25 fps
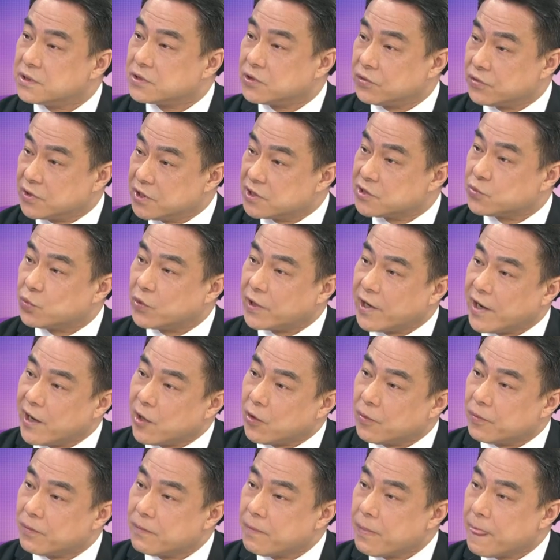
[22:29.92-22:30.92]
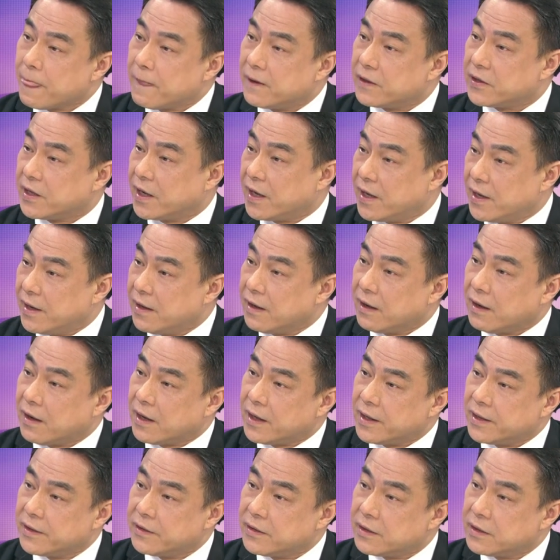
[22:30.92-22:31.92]
So this would help. The
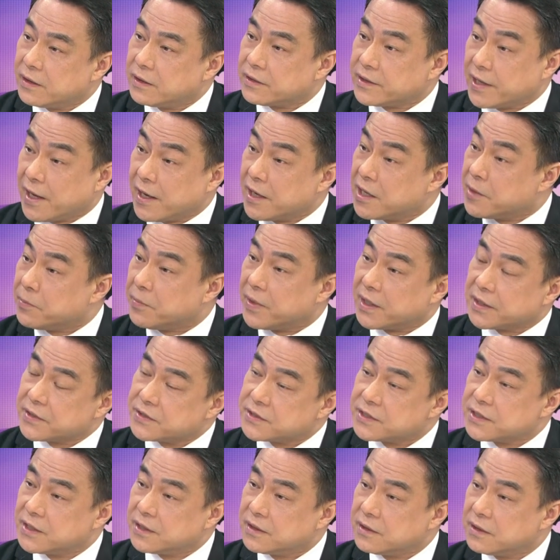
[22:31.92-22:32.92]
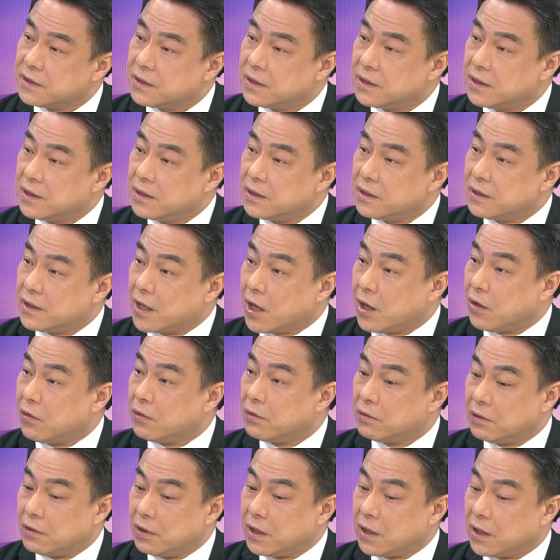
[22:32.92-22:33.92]
AI, the telemedicine.
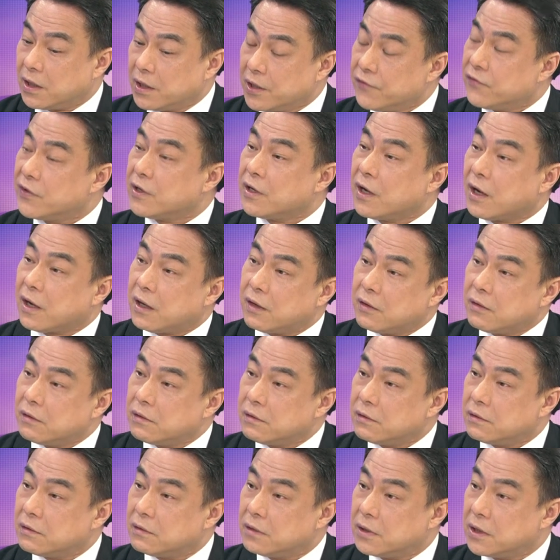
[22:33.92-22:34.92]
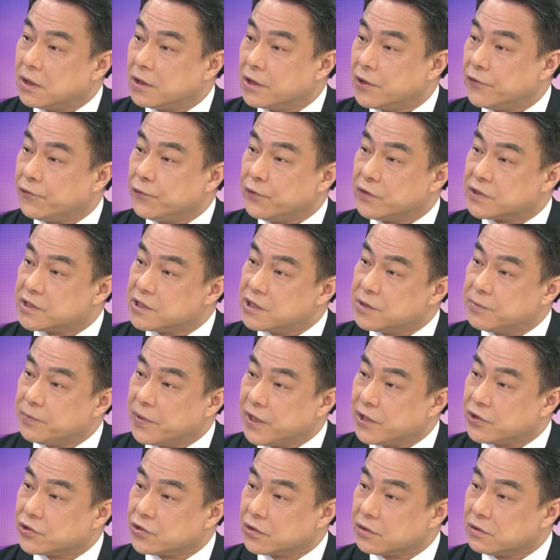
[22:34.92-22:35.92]
Now, uh, even now, uh, if you see
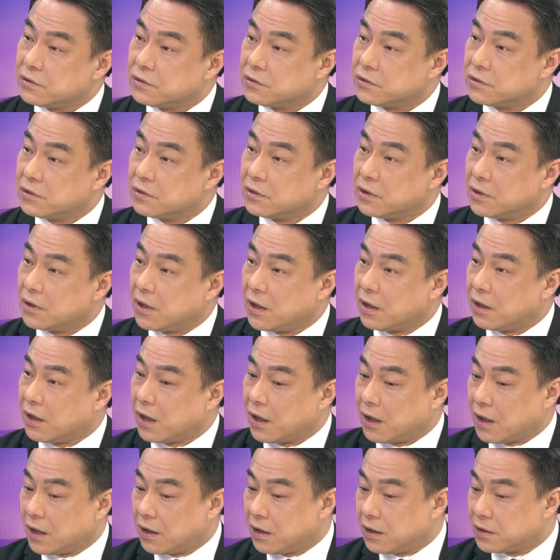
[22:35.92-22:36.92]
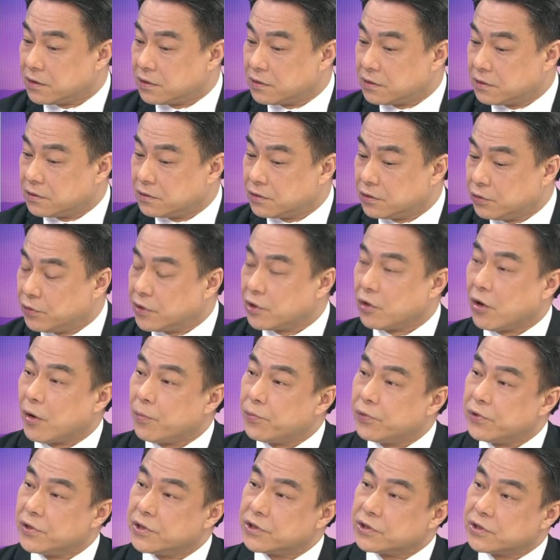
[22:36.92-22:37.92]
patient, do an
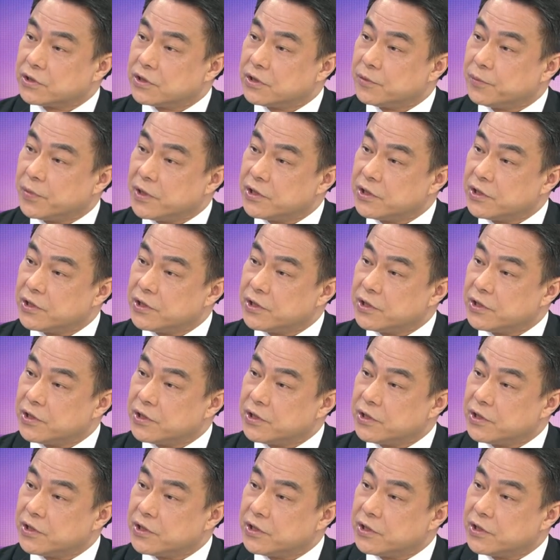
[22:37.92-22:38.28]
operation, the